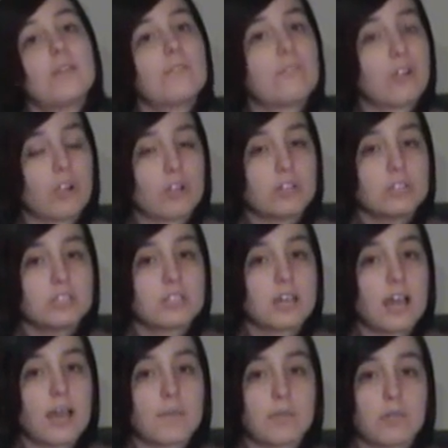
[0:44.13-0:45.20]
First,
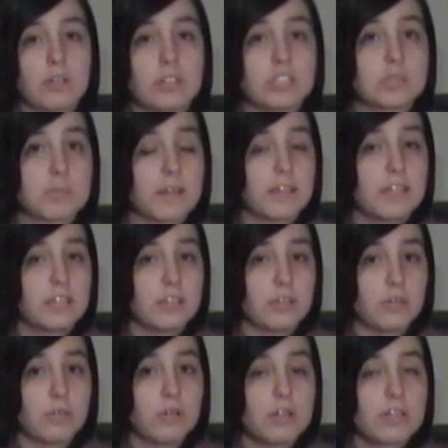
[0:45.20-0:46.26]
I'm going to explain to
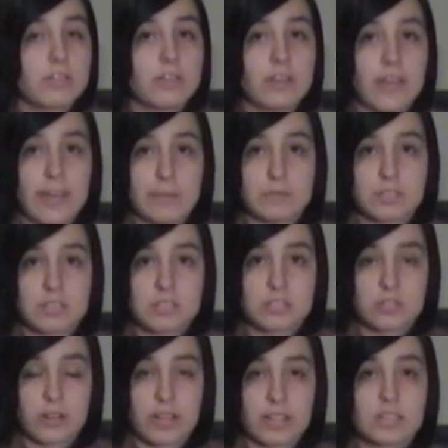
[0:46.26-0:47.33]
you the names of the
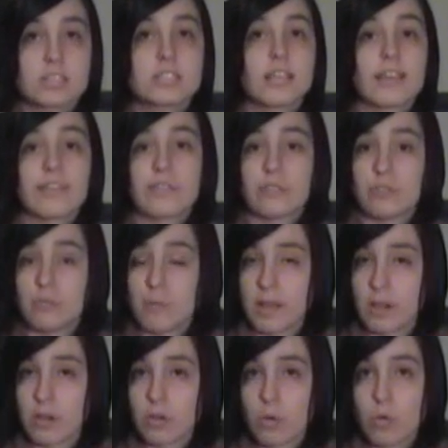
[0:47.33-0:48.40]
strings and their
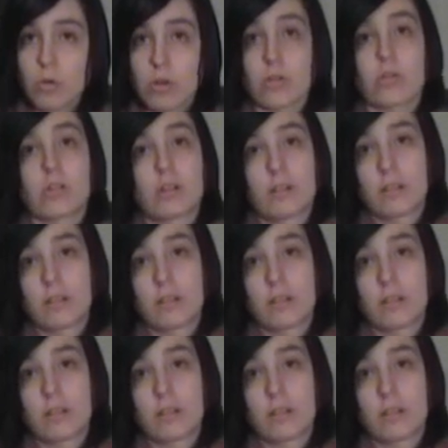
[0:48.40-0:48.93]
numerical order.